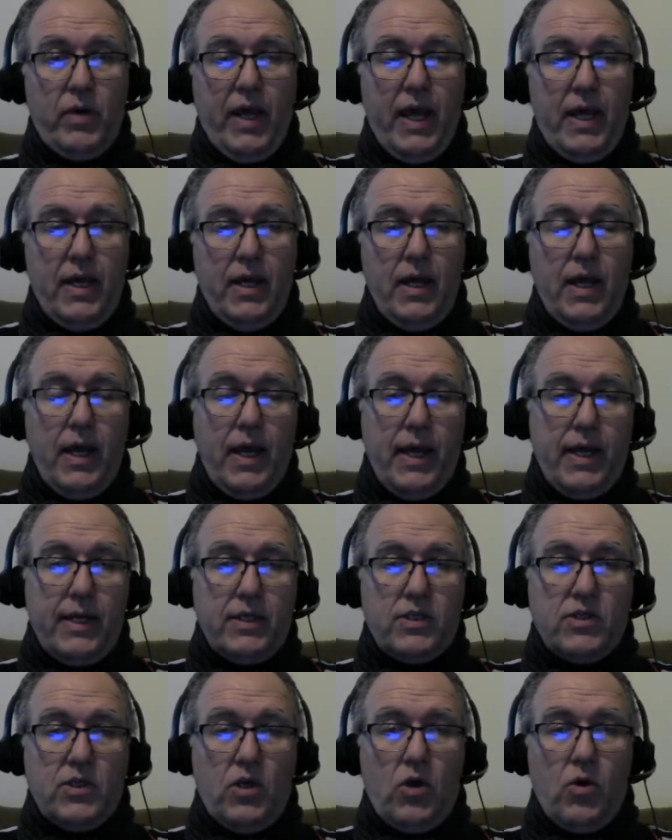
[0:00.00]
Okay,
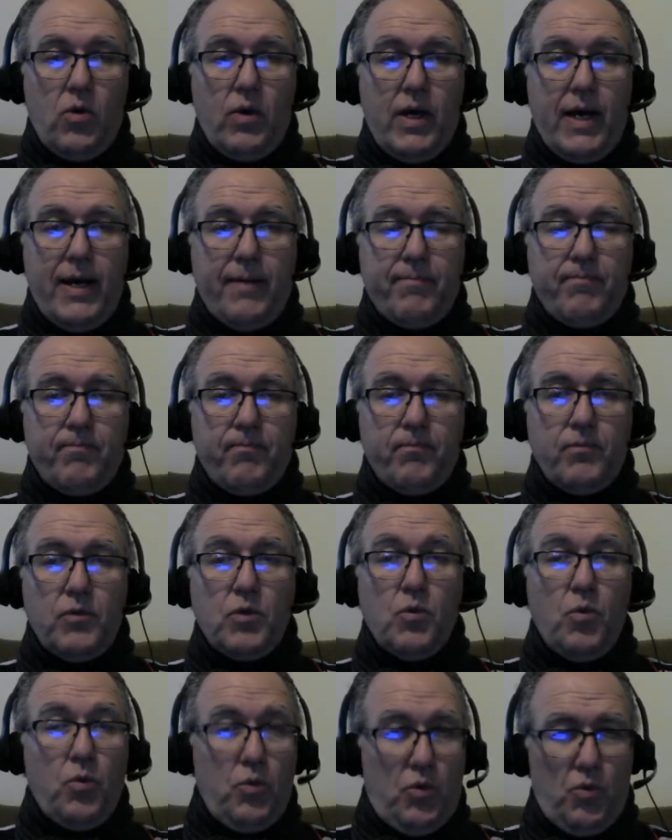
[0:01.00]
and so
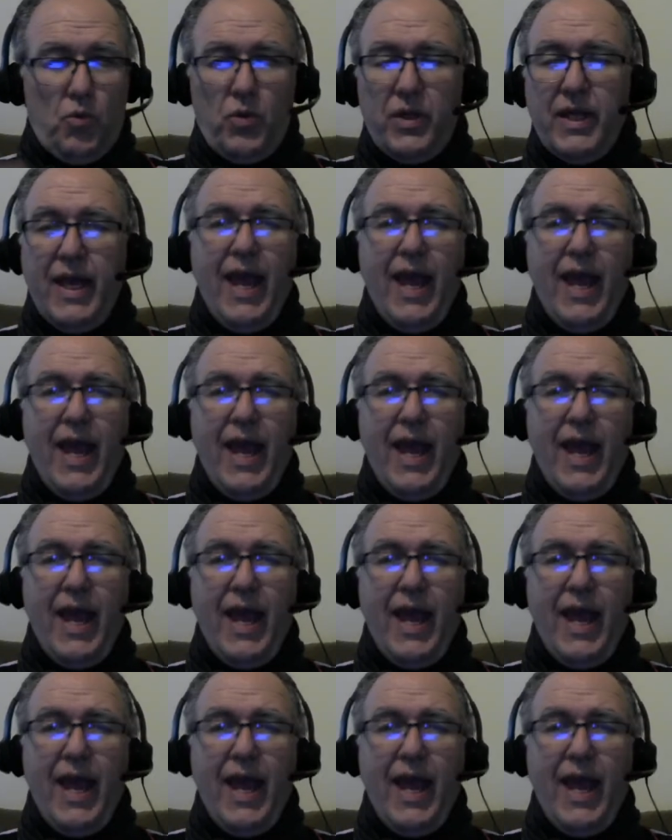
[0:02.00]
you